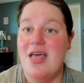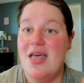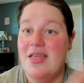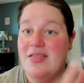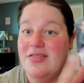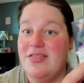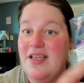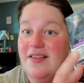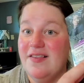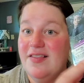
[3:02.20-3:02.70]

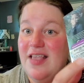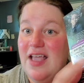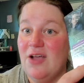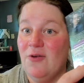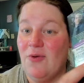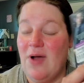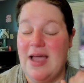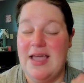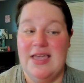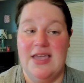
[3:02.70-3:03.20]
this
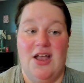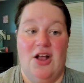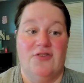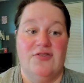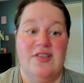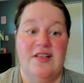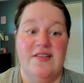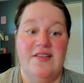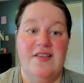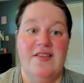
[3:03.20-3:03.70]
thing right here,
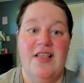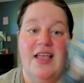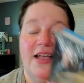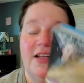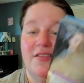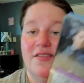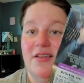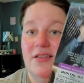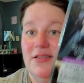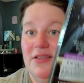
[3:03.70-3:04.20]
this is like a
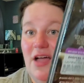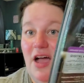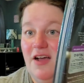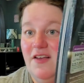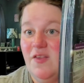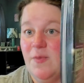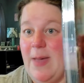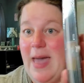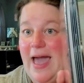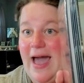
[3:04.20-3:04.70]

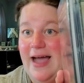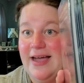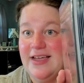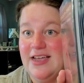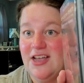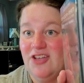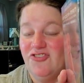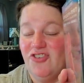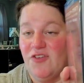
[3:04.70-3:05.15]
deluxe package.